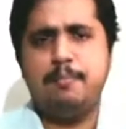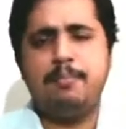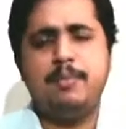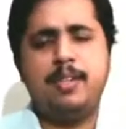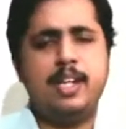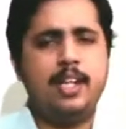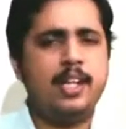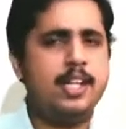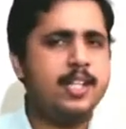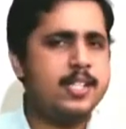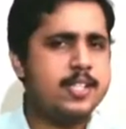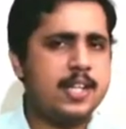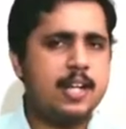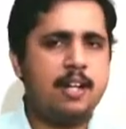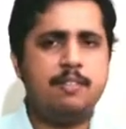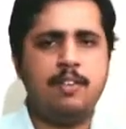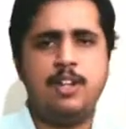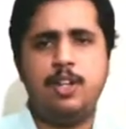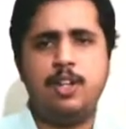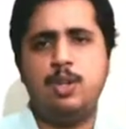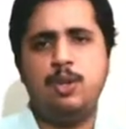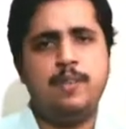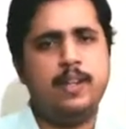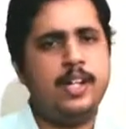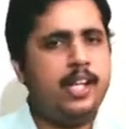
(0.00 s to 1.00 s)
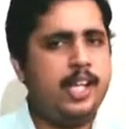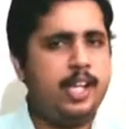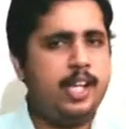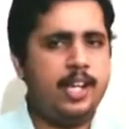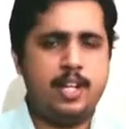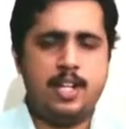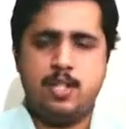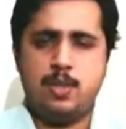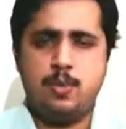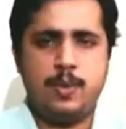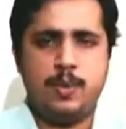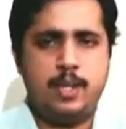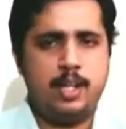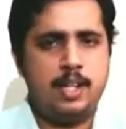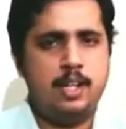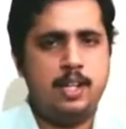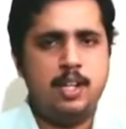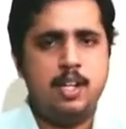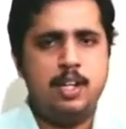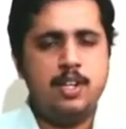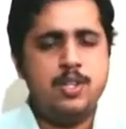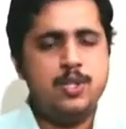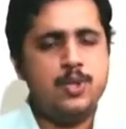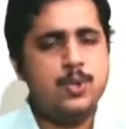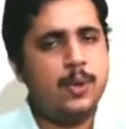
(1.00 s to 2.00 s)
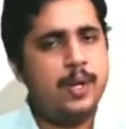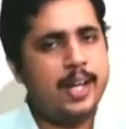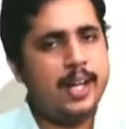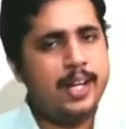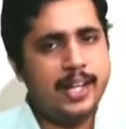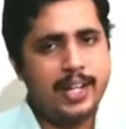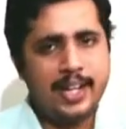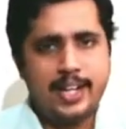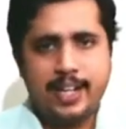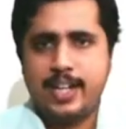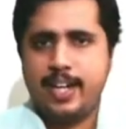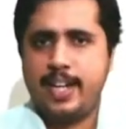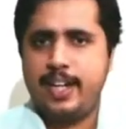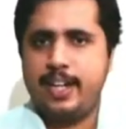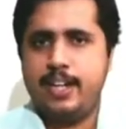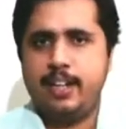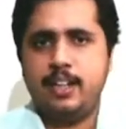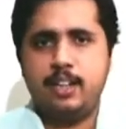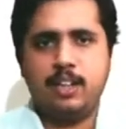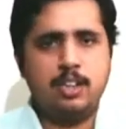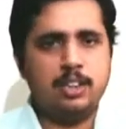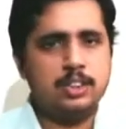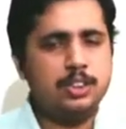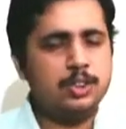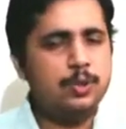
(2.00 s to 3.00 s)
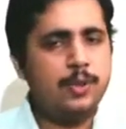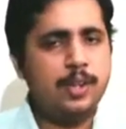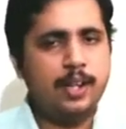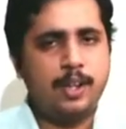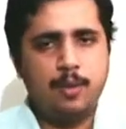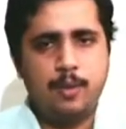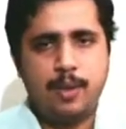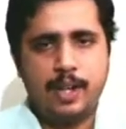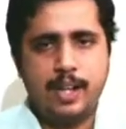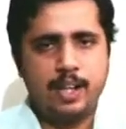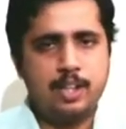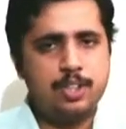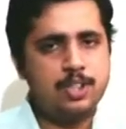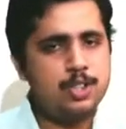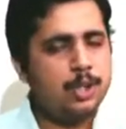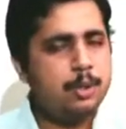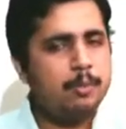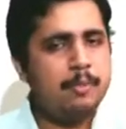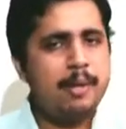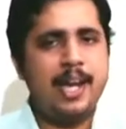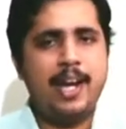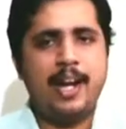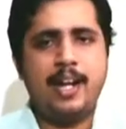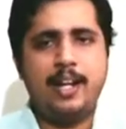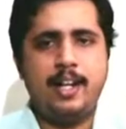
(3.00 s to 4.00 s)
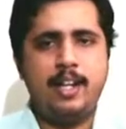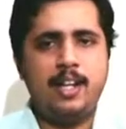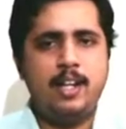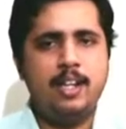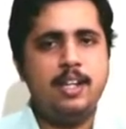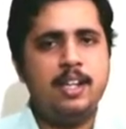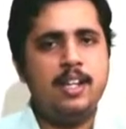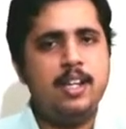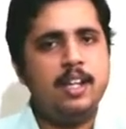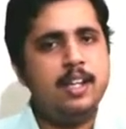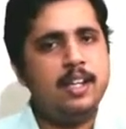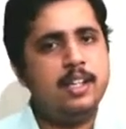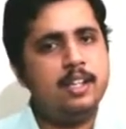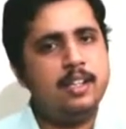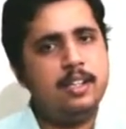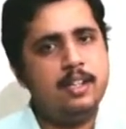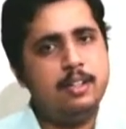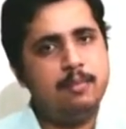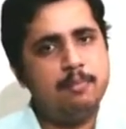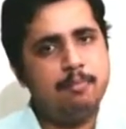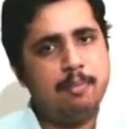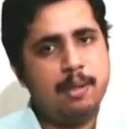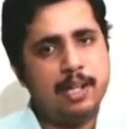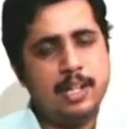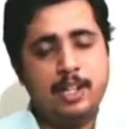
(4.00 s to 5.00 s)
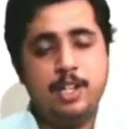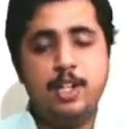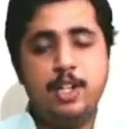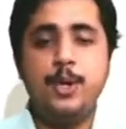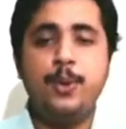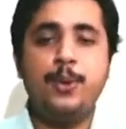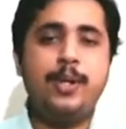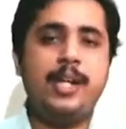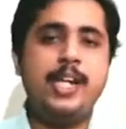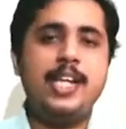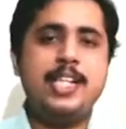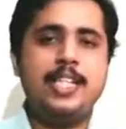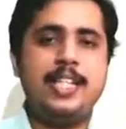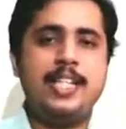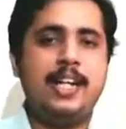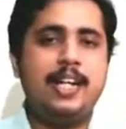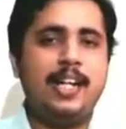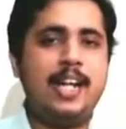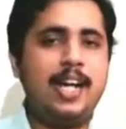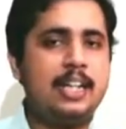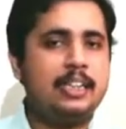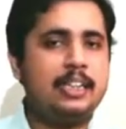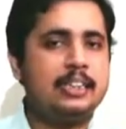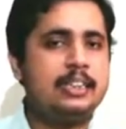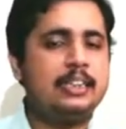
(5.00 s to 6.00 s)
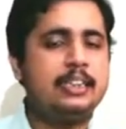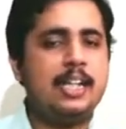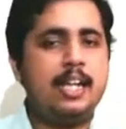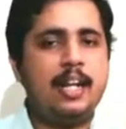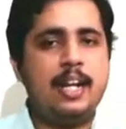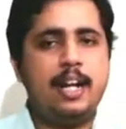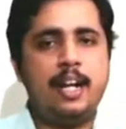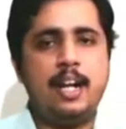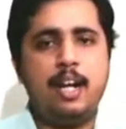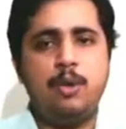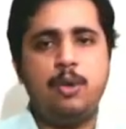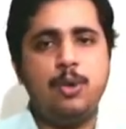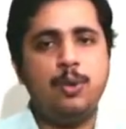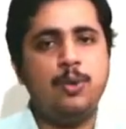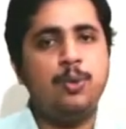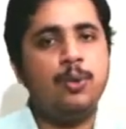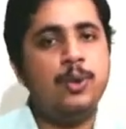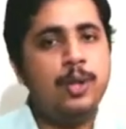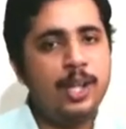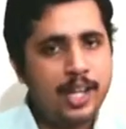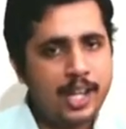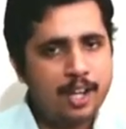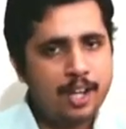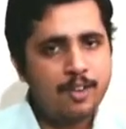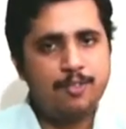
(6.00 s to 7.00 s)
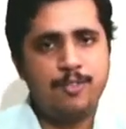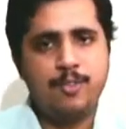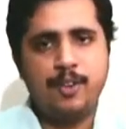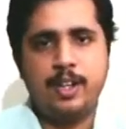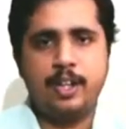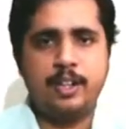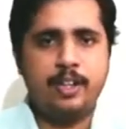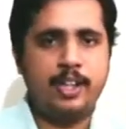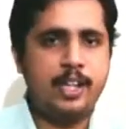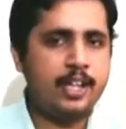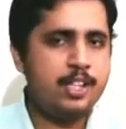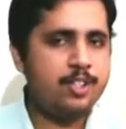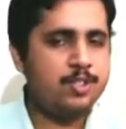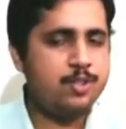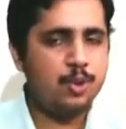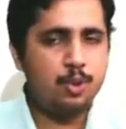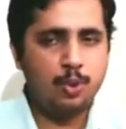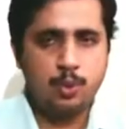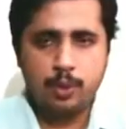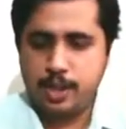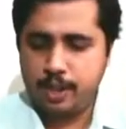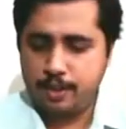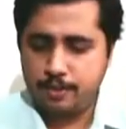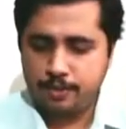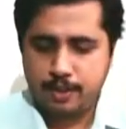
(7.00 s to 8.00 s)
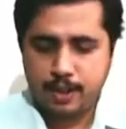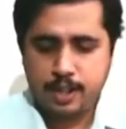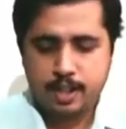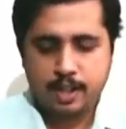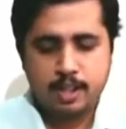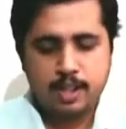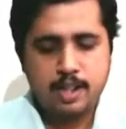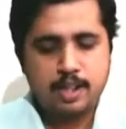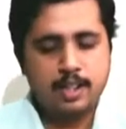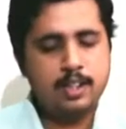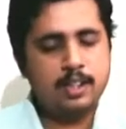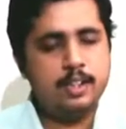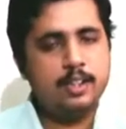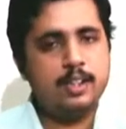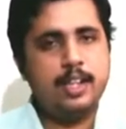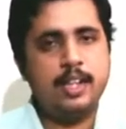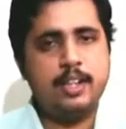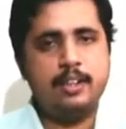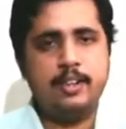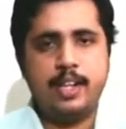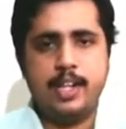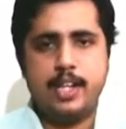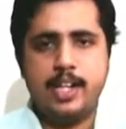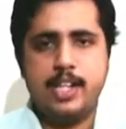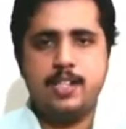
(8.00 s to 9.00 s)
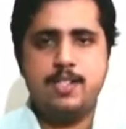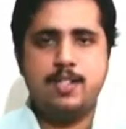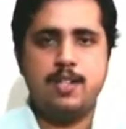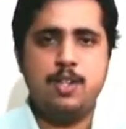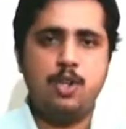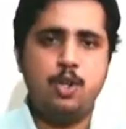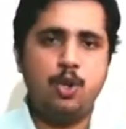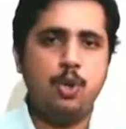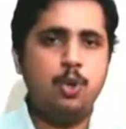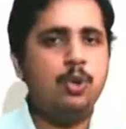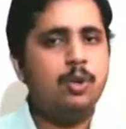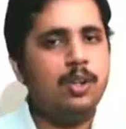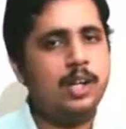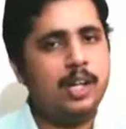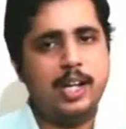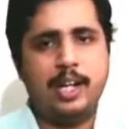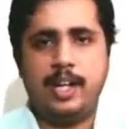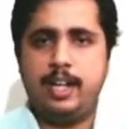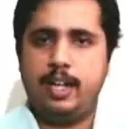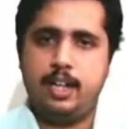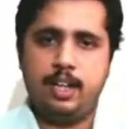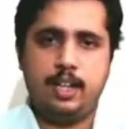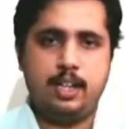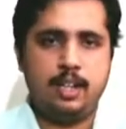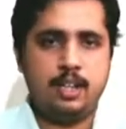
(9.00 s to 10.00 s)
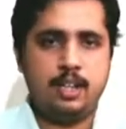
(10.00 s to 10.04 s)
thing is covered over here as well. So any direct cost to acquire should be added, but duties and taxes are allowed only if there is no refund, then there is no credit.